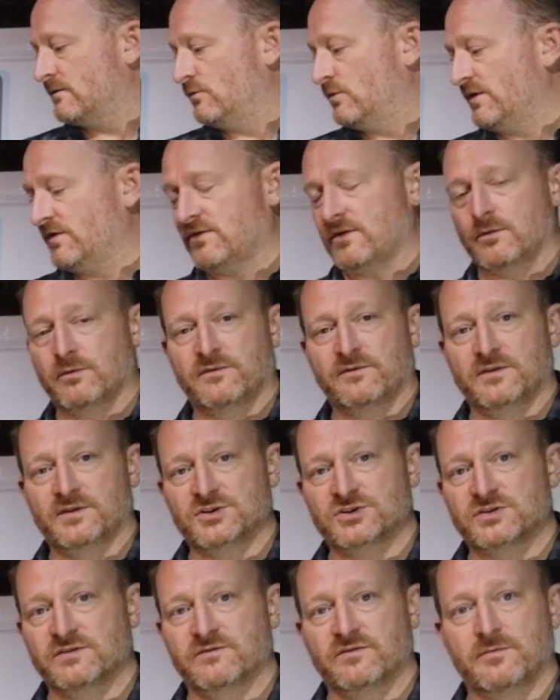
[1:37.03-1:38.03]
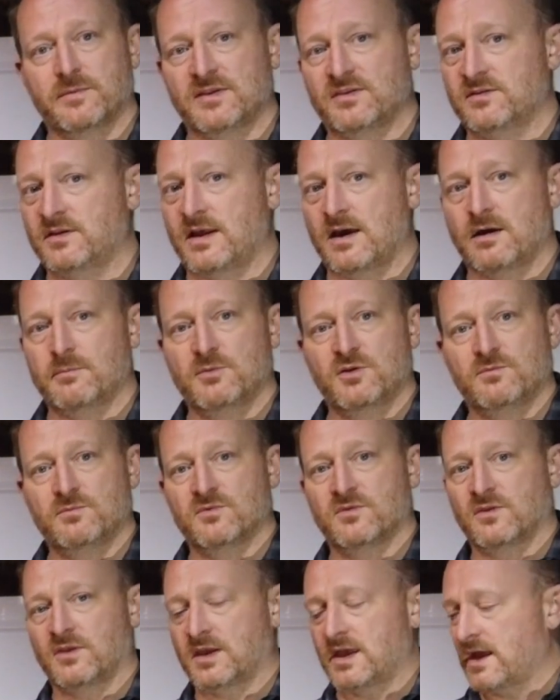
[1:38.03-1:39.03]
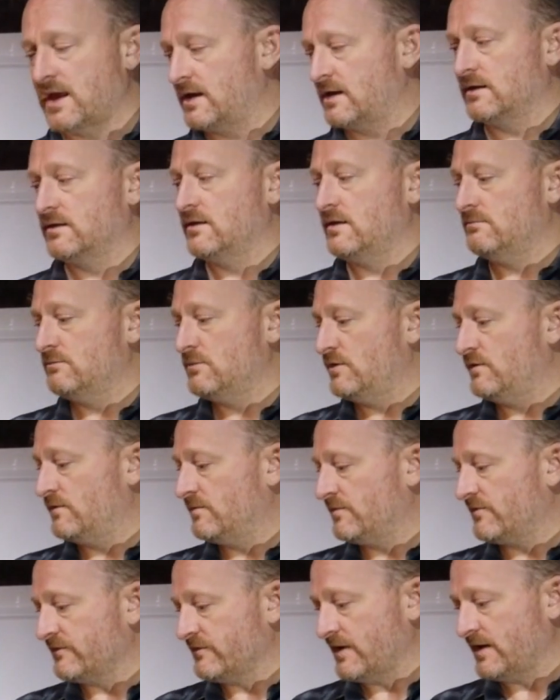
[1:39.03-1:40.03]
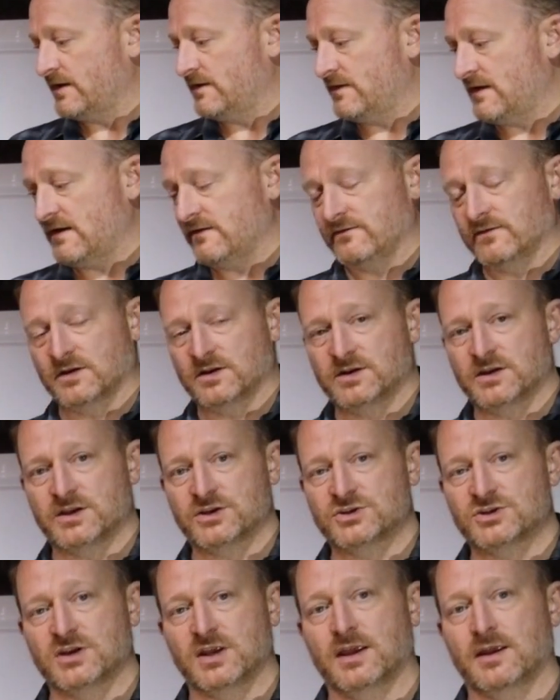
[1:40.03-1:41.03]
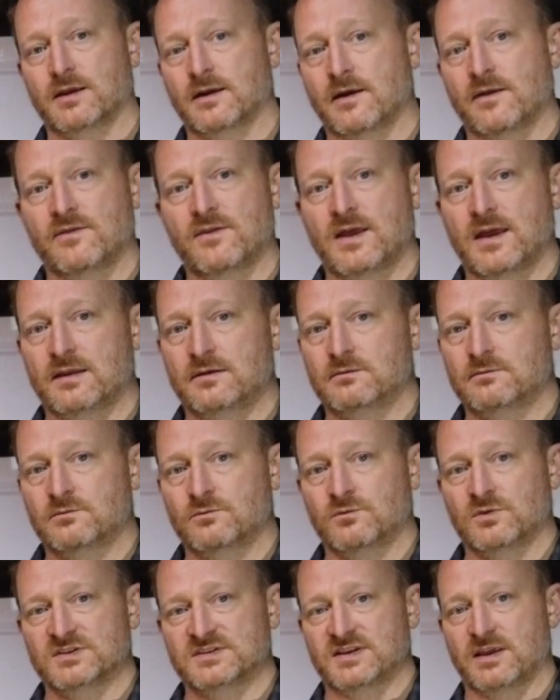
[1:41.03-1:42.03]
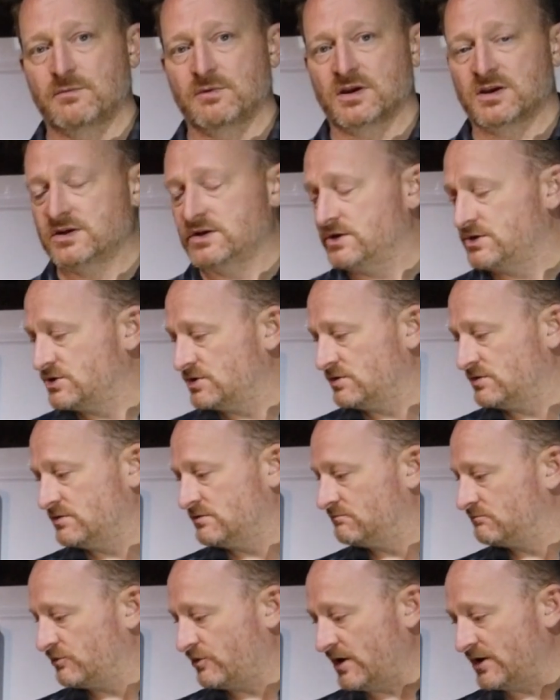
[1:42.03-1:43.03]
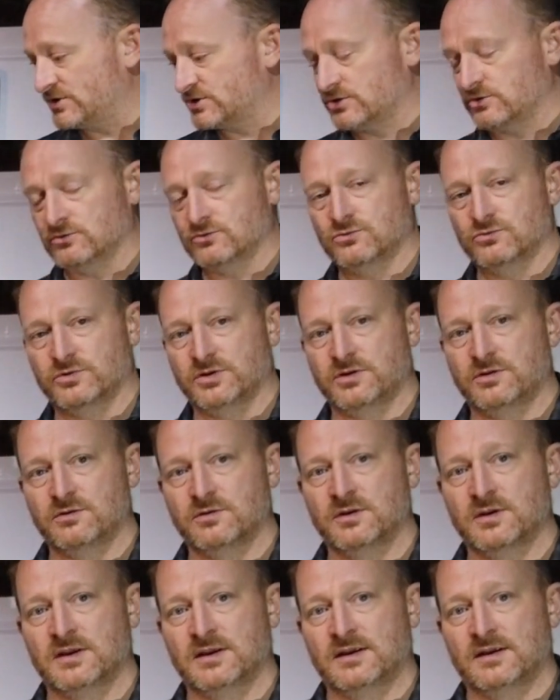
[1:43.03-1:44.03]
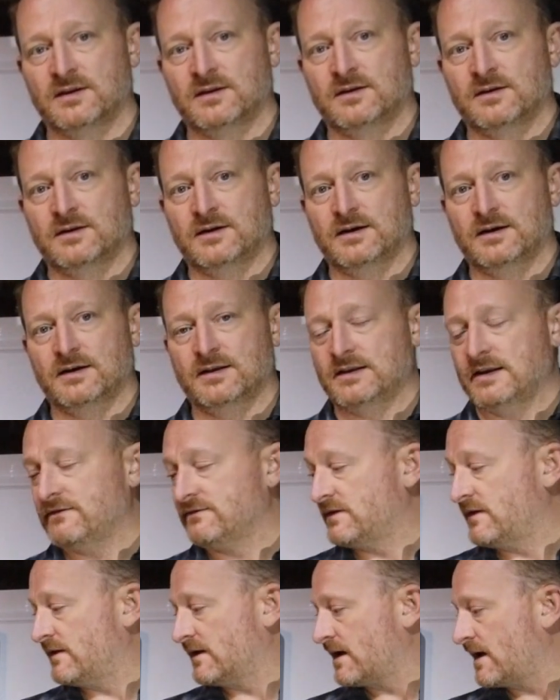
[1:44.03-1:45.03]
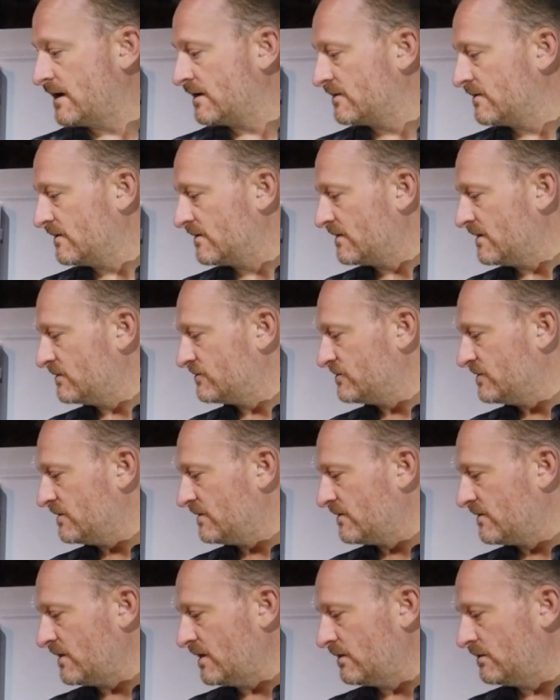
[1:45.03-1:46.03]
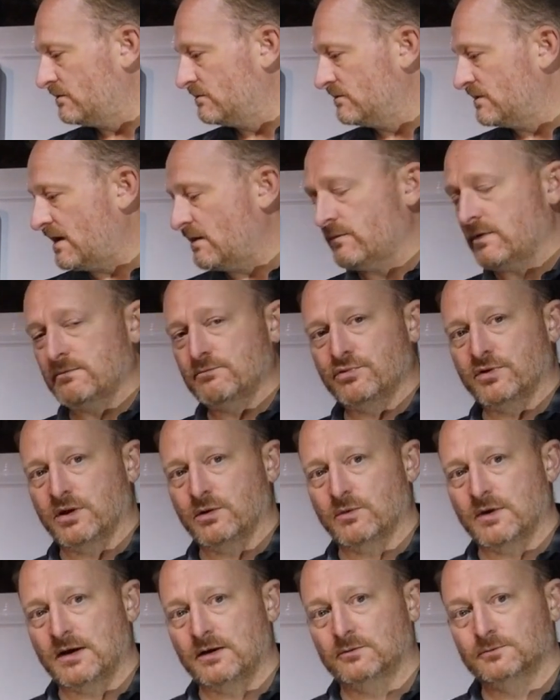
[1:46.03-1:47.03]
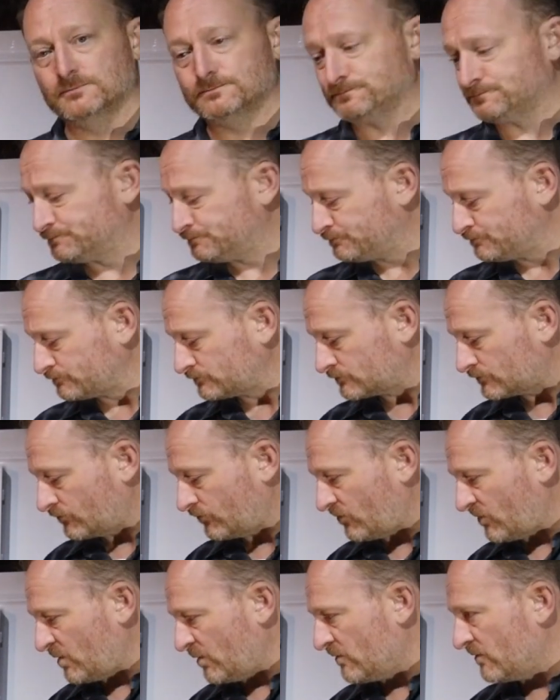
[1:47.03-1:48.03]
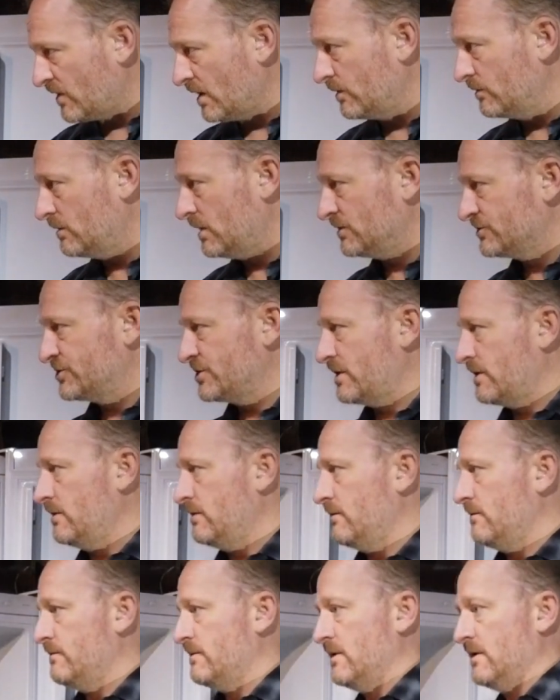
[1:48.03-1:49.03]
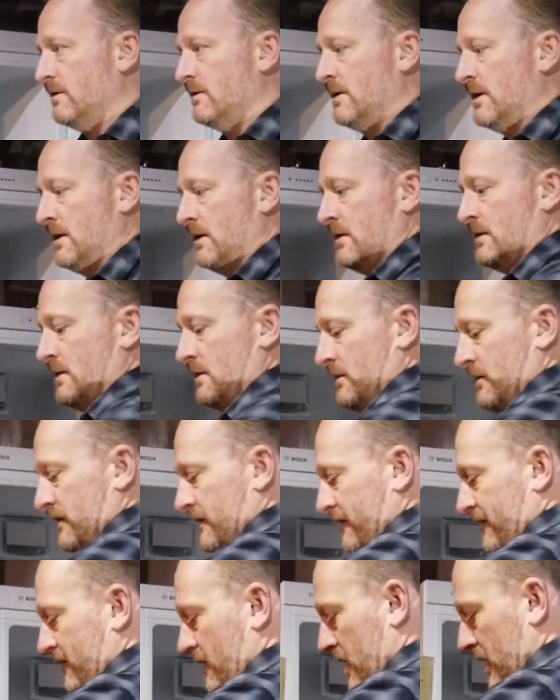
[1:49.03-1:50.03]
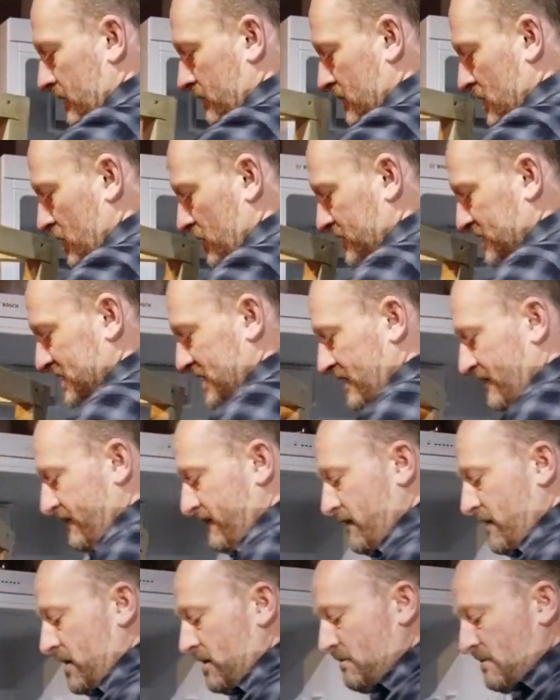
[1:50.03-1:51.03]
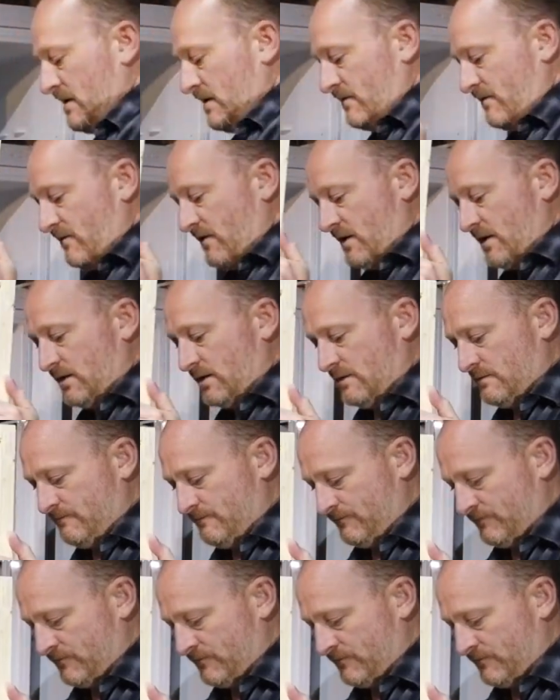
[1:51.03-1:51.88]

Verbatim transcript: once they were finished and fermented out, I moved them to the keg and then moved them straight in there for conditioning. And then once they were conditioned, crash cooled and uh, left in the kegs, et cetera. So that went pretty well. So I'll show you the, the frame. Obviously the frame is Uh,